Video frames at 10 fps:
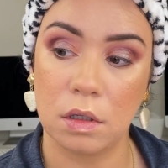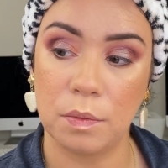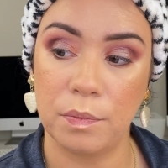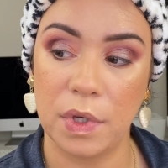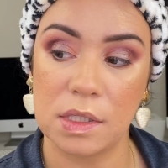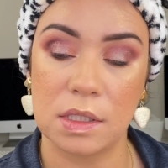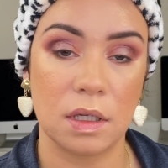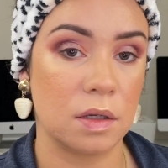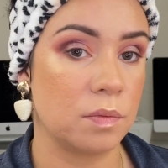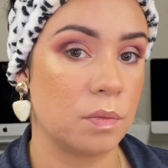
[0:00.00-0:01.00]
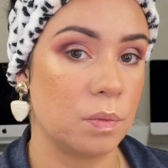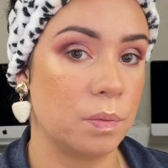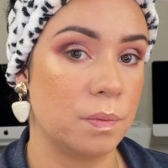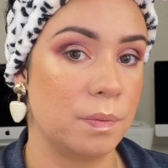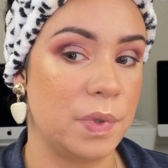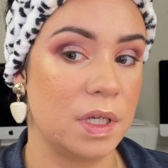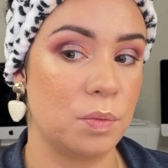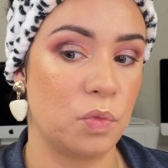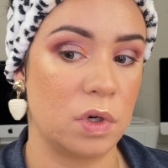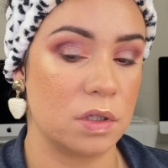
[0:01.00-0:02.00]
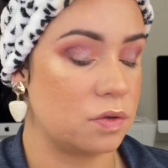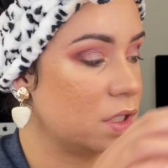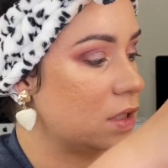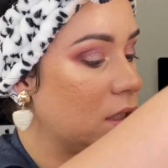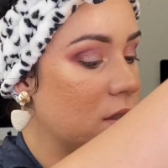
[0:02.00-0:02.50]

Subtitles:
makes it a bit more interesting.